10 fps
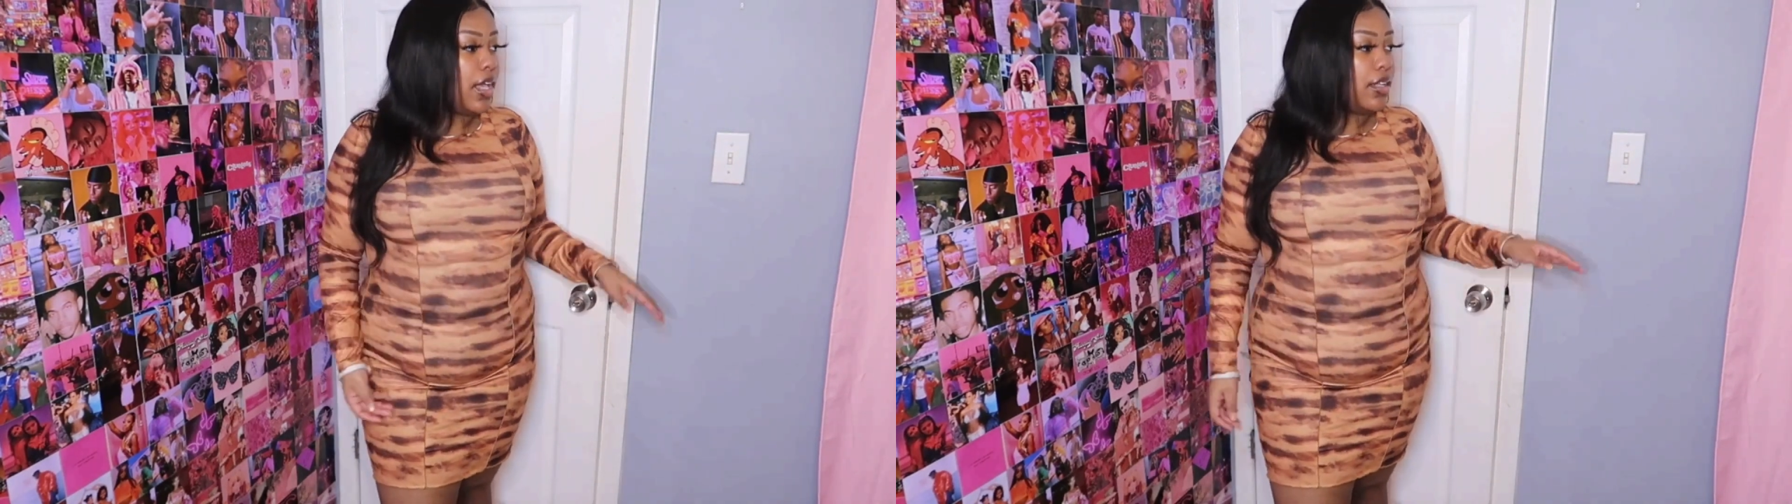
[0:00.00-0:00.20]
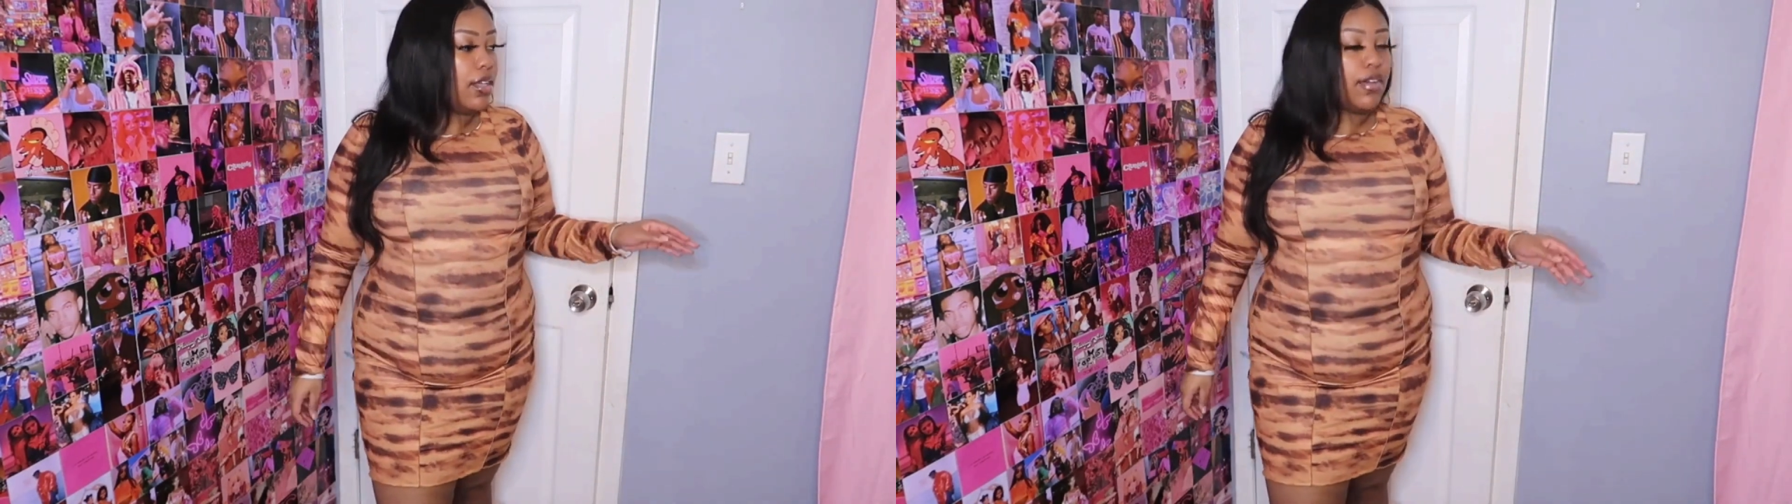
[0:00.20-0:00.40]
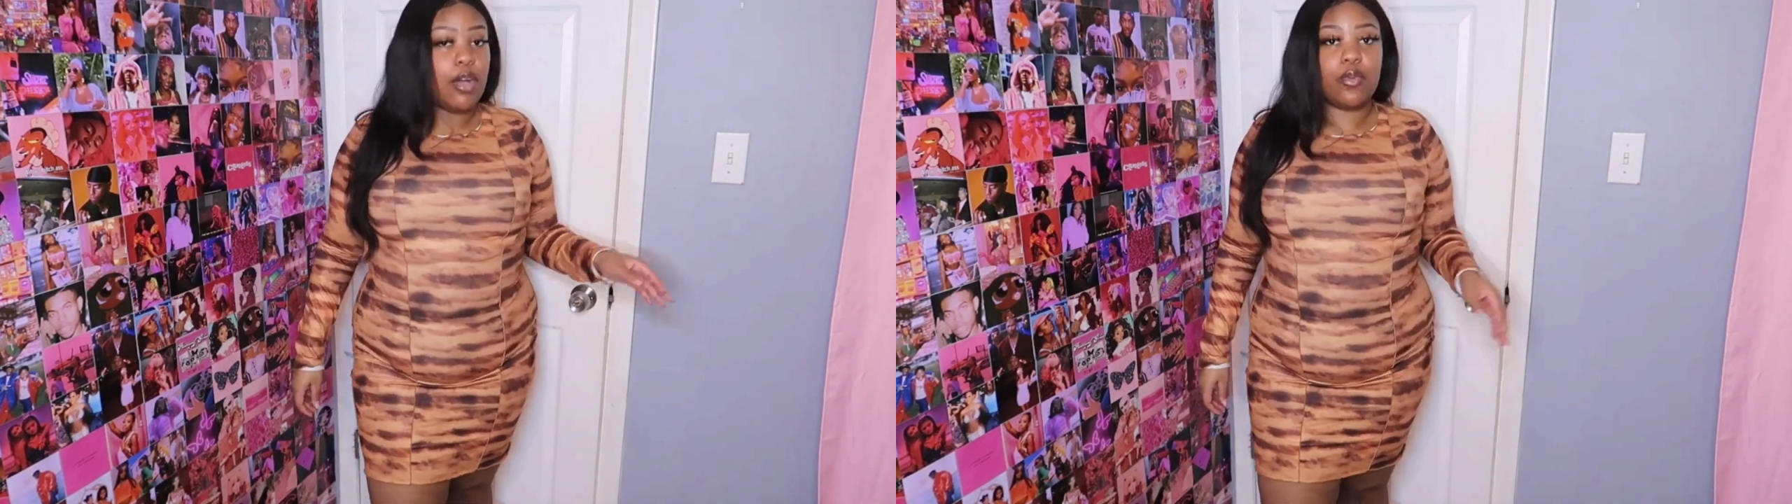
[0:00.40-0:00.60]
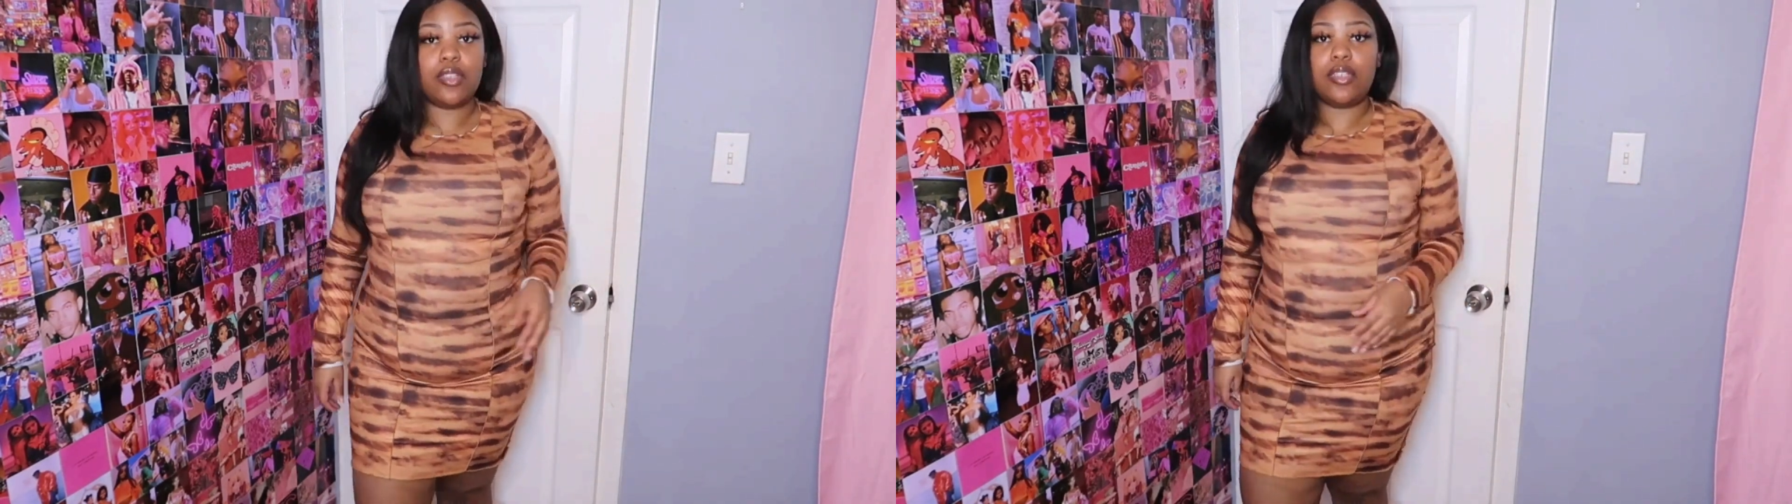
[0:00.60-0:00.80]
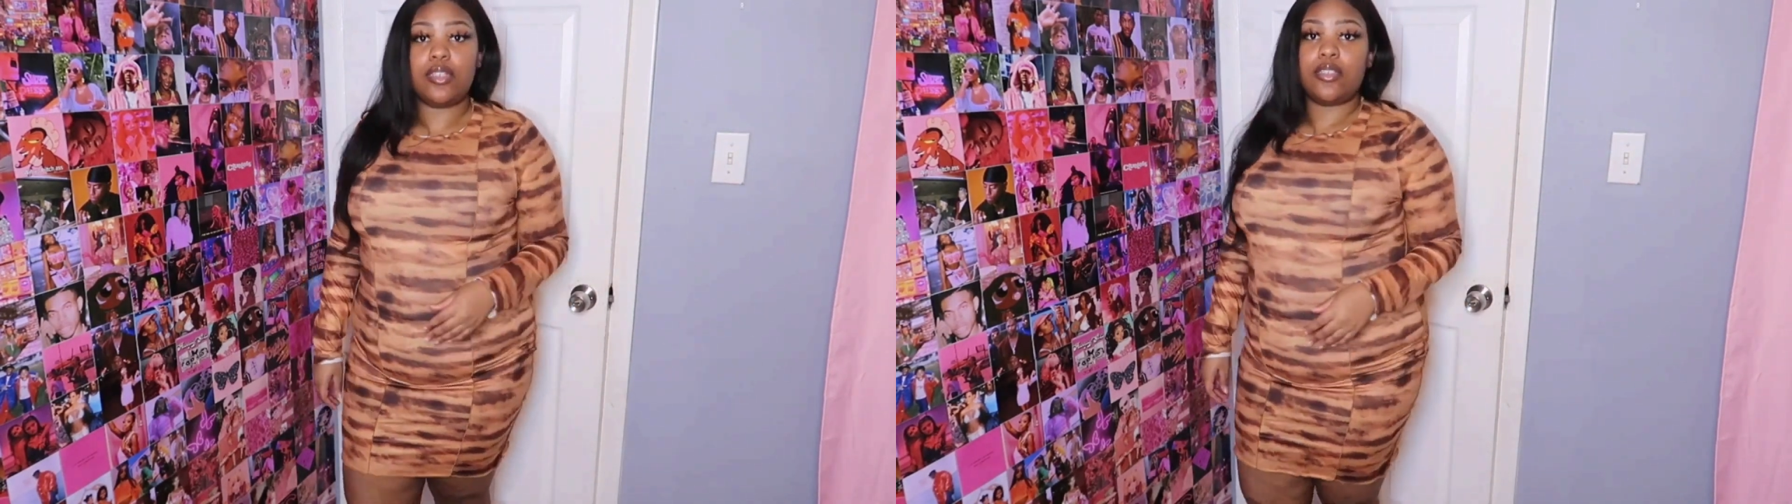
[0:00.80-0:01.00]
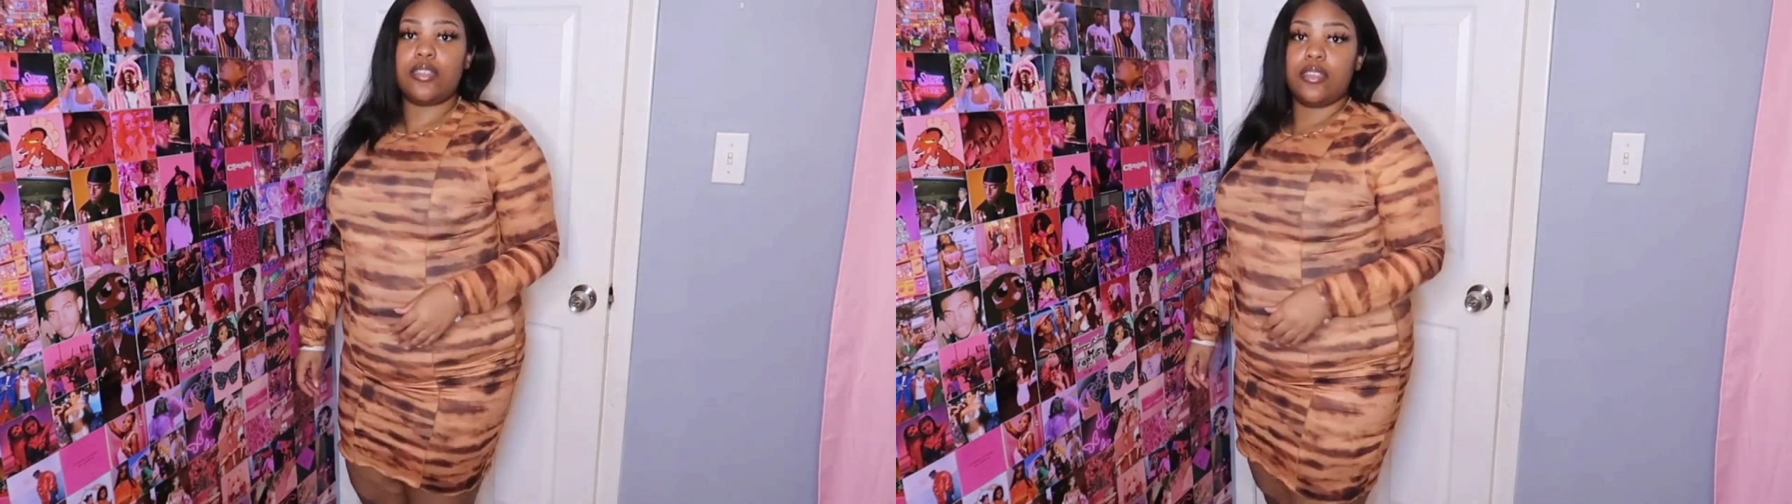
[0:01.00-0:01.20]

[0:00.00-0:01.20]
I love how it looks.